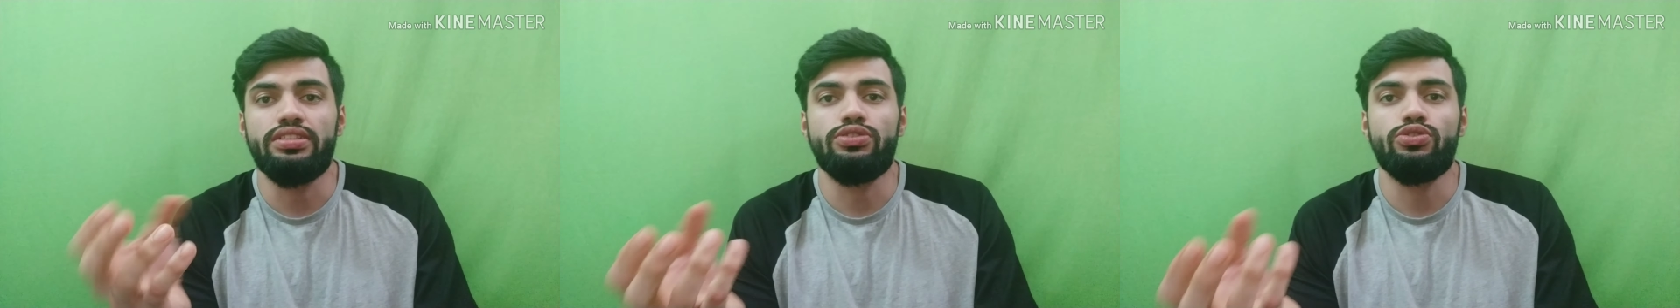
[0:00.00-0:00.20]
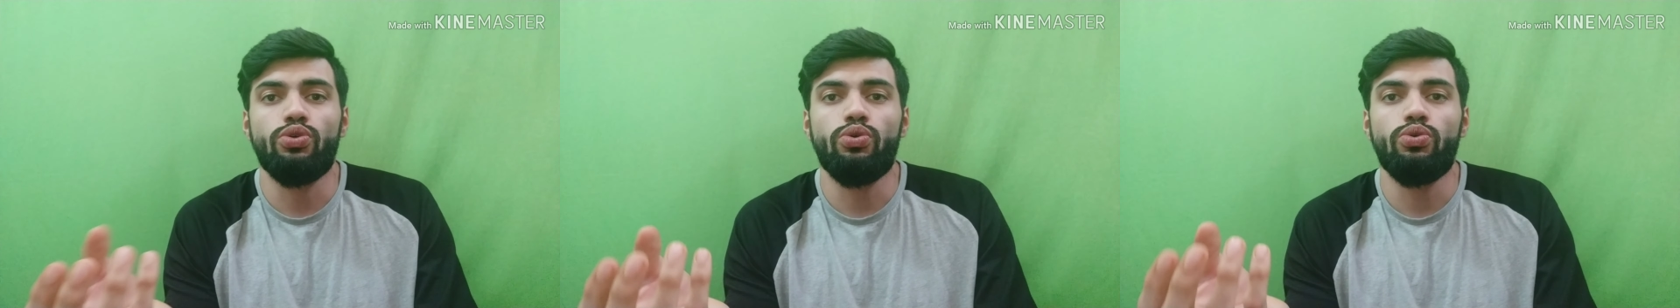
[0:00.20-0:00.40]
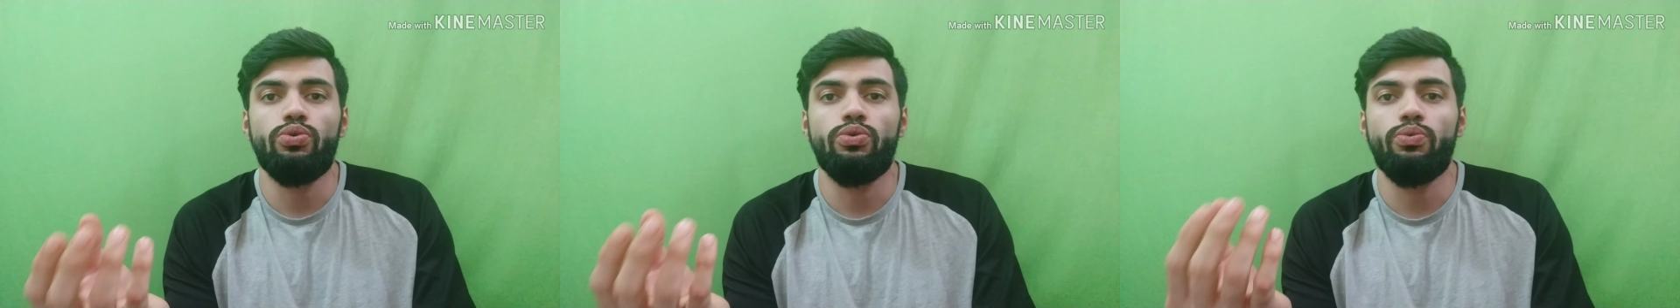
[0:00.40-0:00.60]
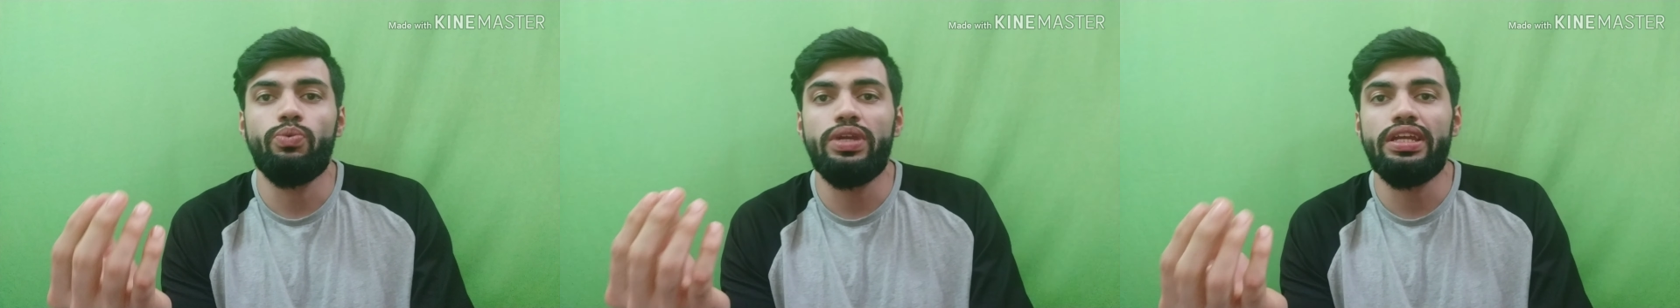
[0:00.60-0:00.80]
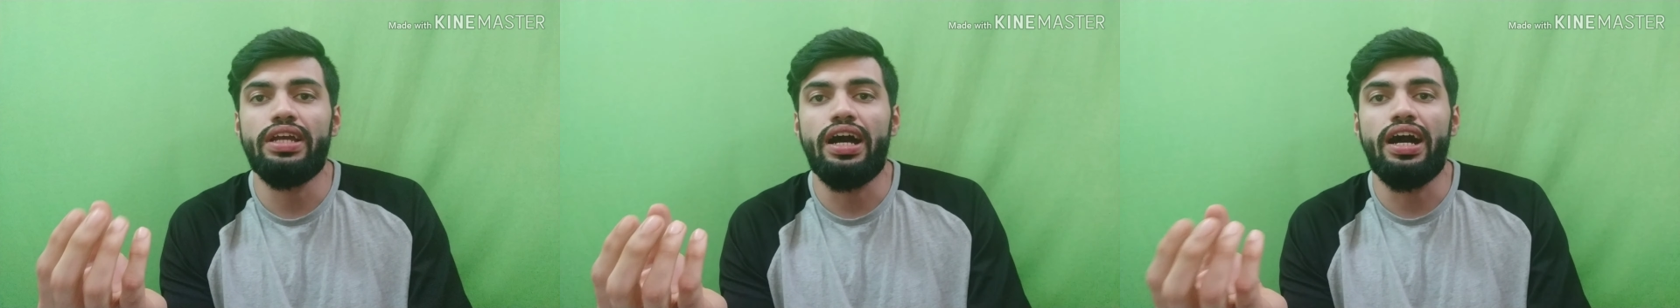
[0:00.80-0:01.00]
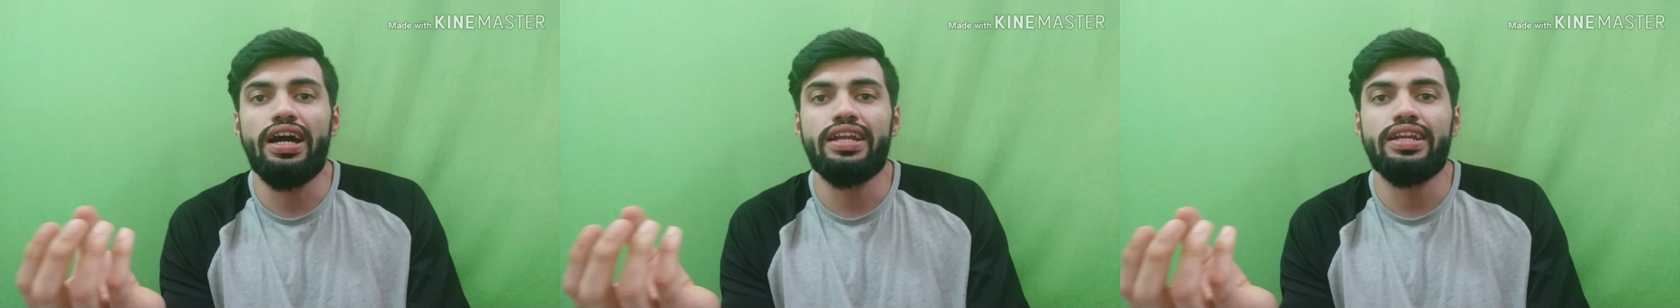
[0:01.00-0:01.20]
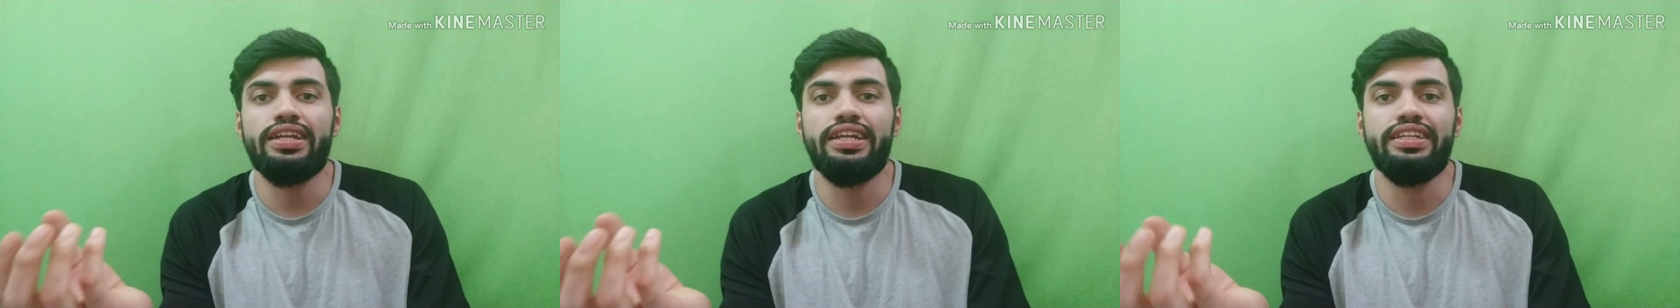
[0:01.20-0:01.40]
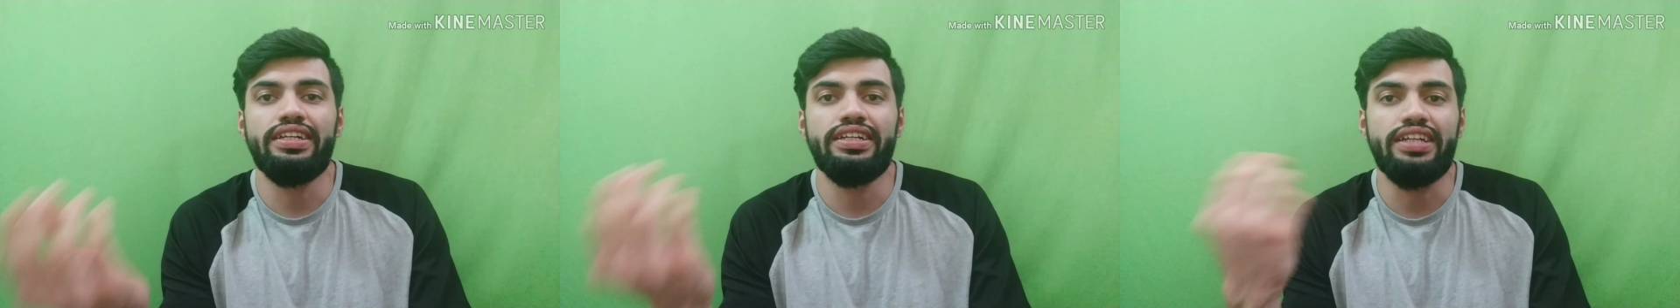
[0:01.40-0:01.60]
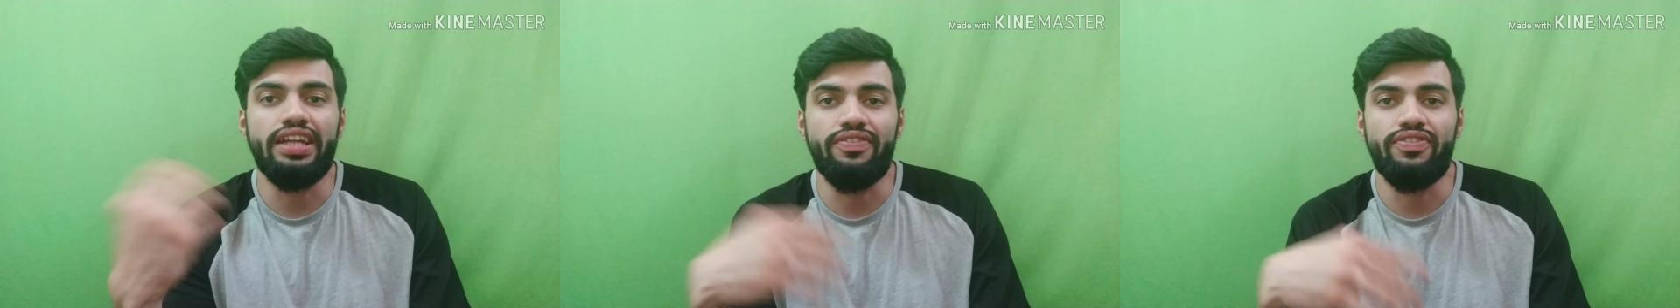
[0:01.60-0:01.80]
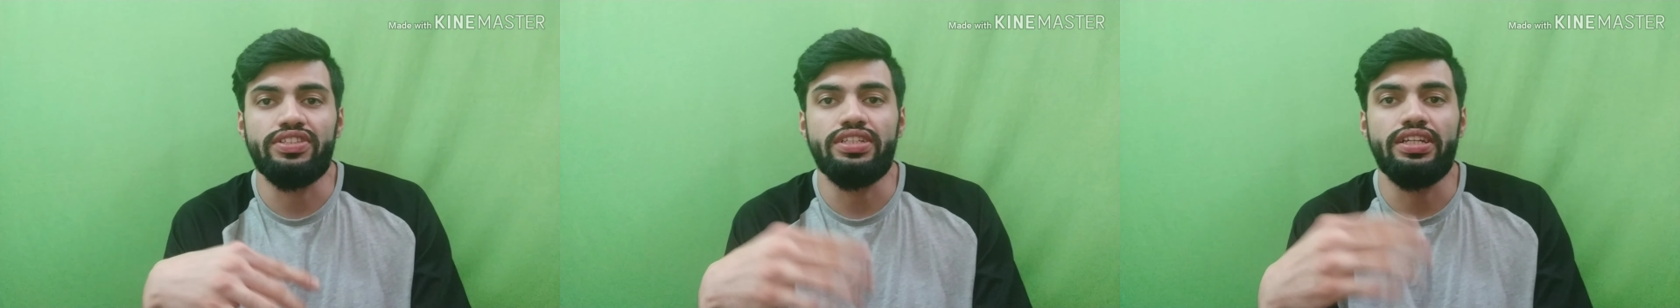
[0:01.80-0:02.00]
So we are in a
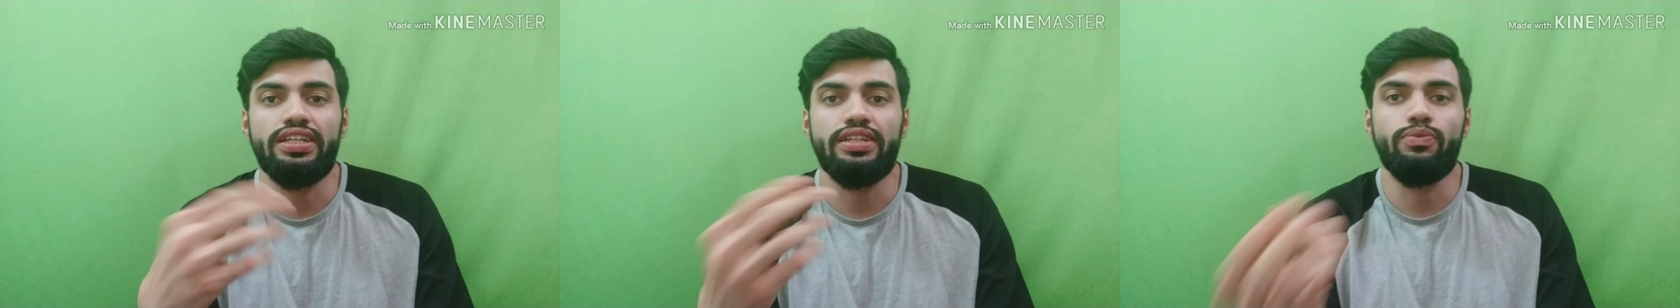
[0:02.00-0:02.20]
deficit,